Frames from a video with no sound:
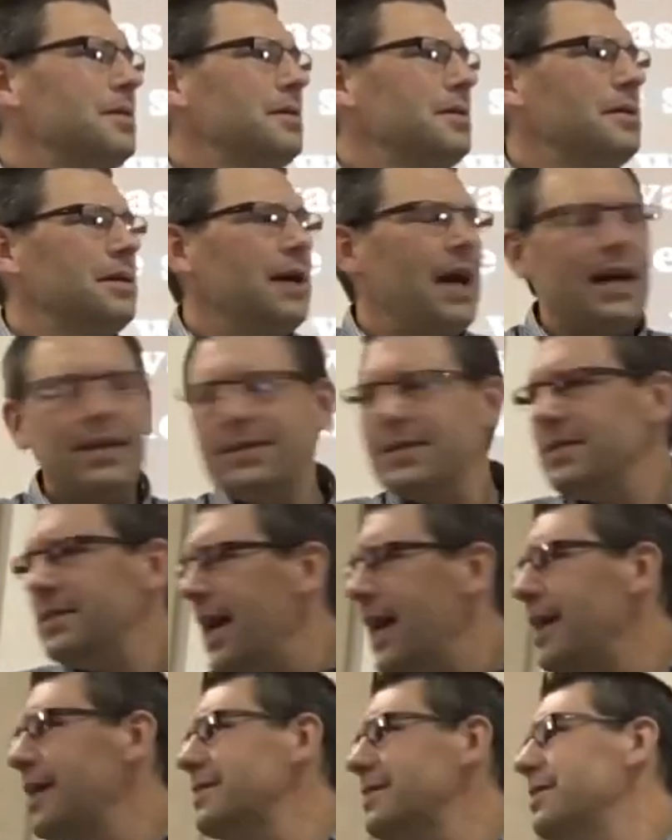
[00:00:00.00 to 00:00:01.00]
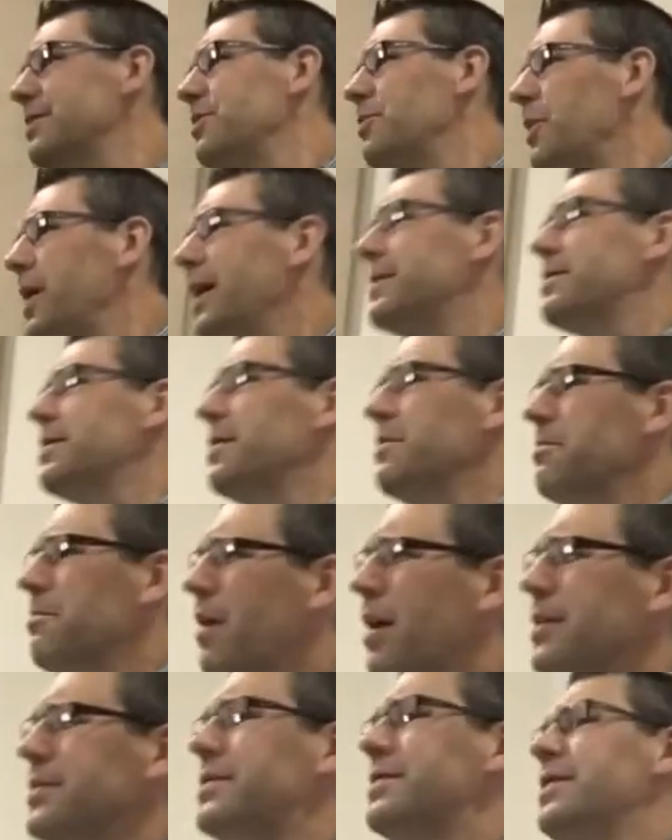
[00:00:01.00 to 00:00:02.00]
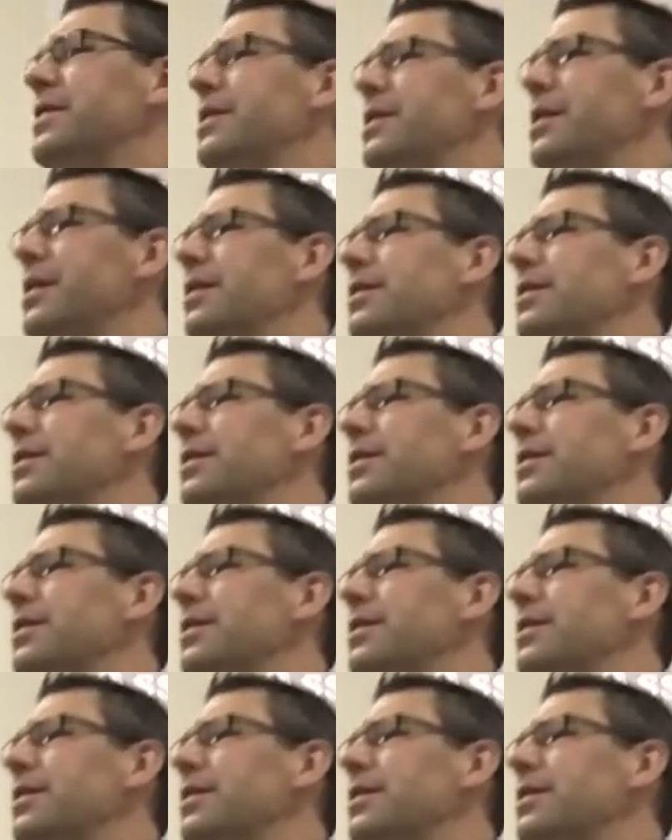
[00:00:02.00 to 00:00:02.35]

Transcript: As the days and the weeks and the months and the years